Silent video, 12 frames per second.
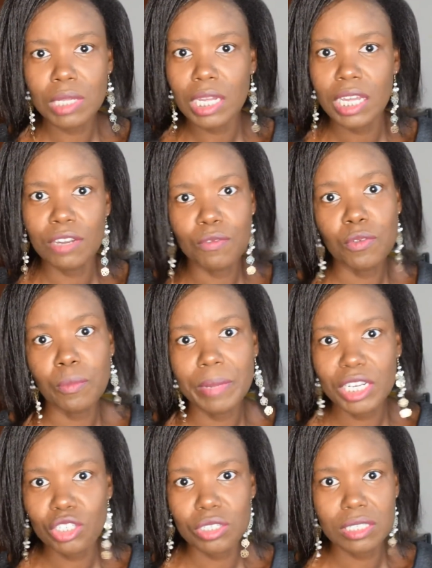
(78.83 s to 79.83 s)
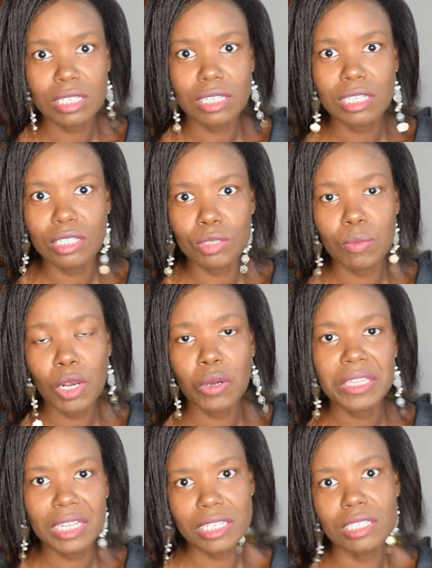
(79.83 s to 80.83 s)
information details below in
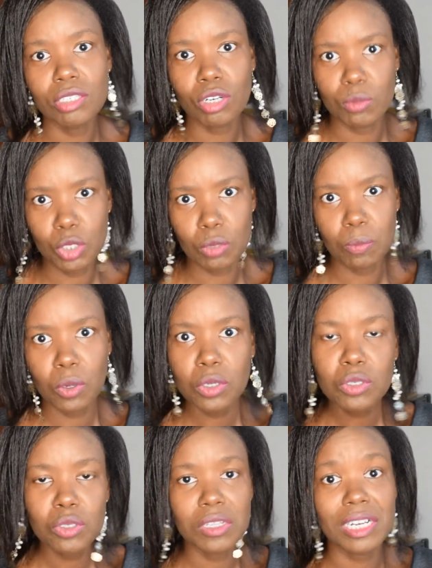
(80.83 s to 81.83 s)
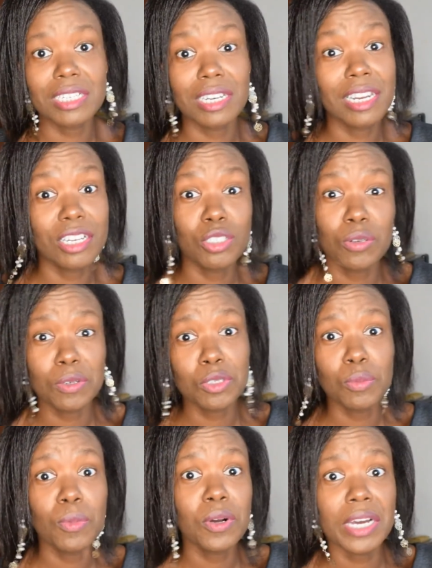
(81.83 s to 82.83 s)
the description box, so that in case you want to
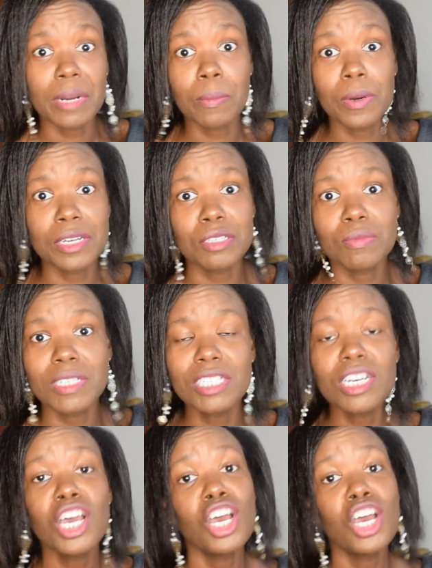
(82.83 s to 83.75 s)
book an appointment,